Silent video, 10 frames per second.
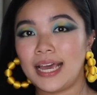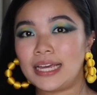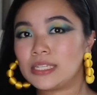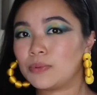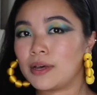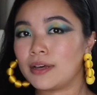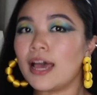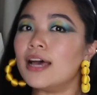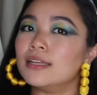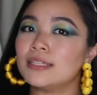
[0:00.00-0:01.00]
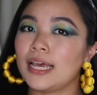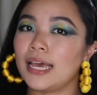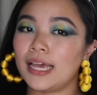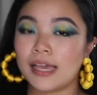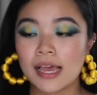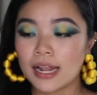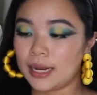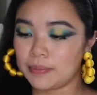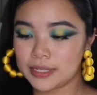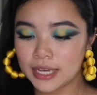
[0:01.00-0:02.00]
as well as a
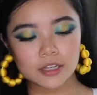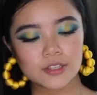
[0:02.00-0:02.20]
lipstick.